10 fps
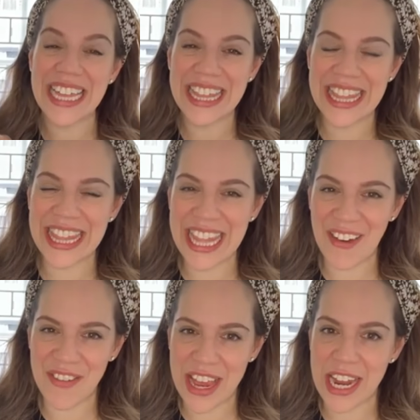
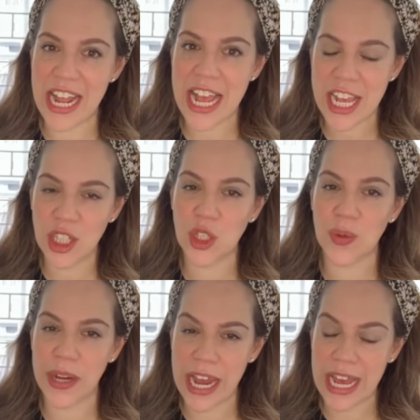love it.
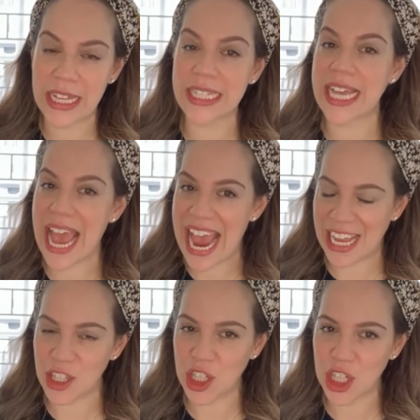Israel's
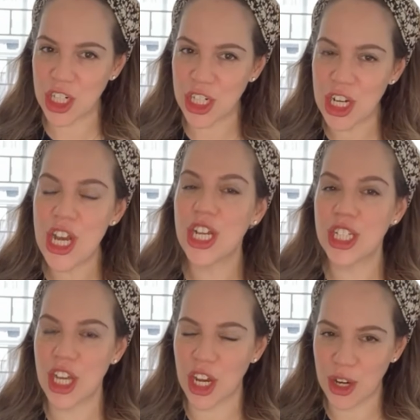answer
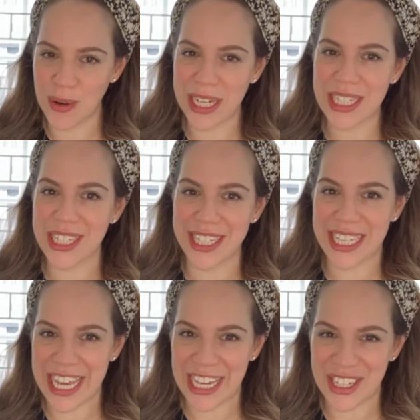to
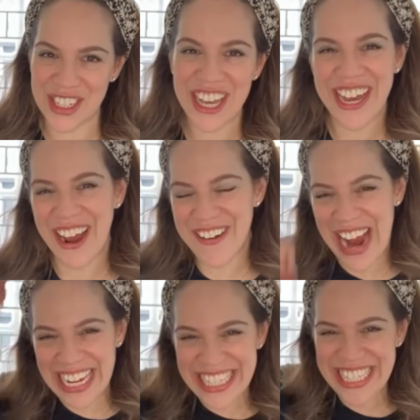Crustless Quiche. All
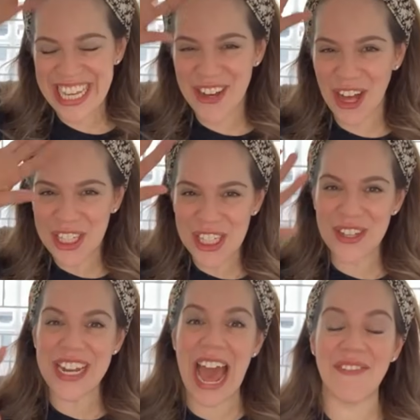right, see you all
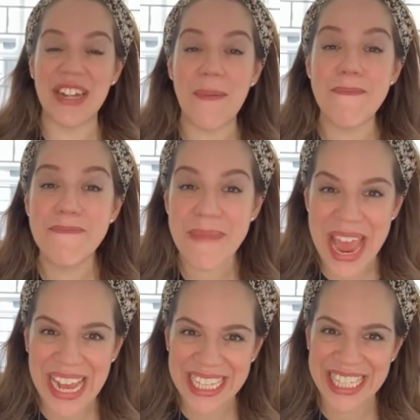soon. Have an
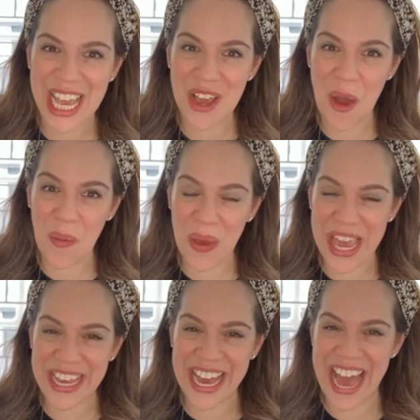amazing
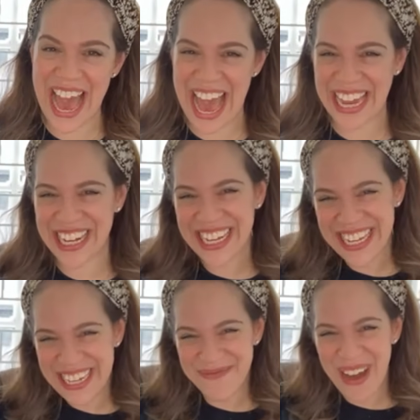week ahead.
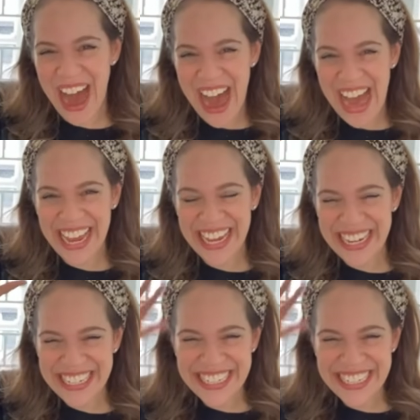Bye.